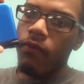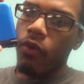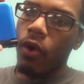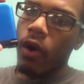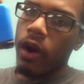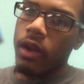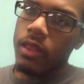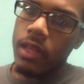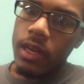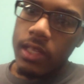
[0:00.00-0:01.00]

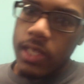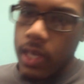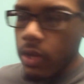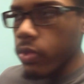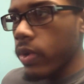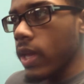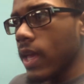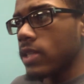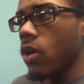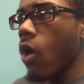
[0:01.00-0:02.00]
for the Nintendo
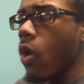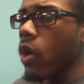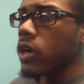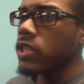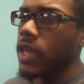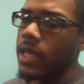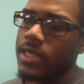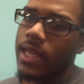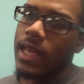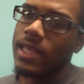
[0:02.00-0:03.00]
3DS, or should I
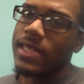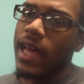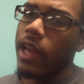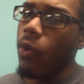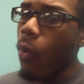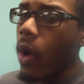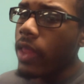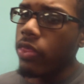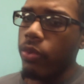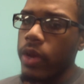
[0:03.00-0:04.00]
say Sonic
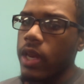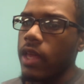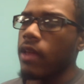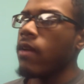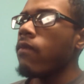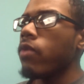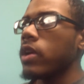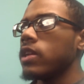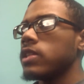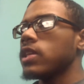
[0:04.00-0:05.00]
1 3D for
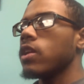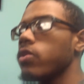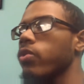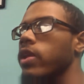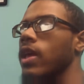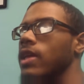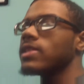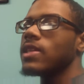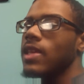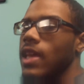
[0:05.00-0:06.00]
the Nintendo
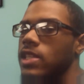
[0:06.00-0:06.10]
3DS.